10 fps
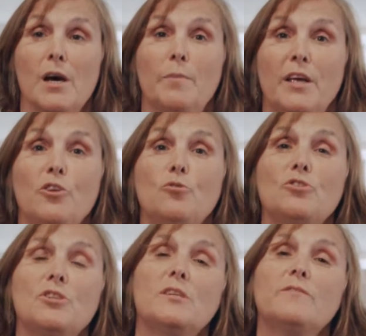But in
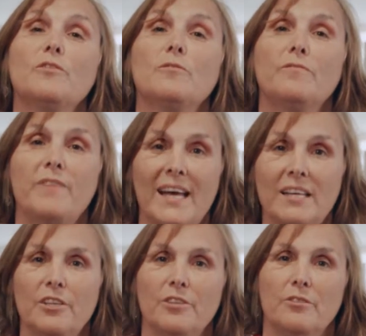order to feel
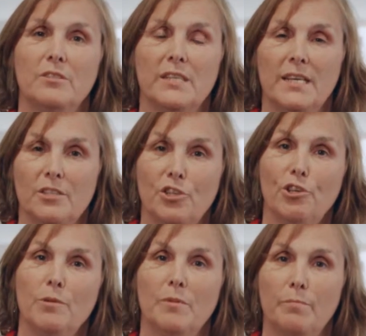valued as a
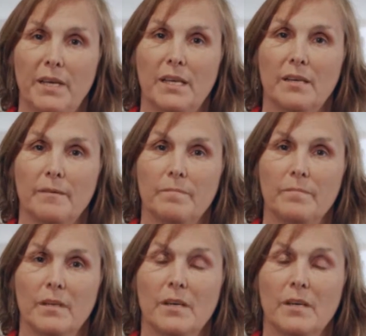human being,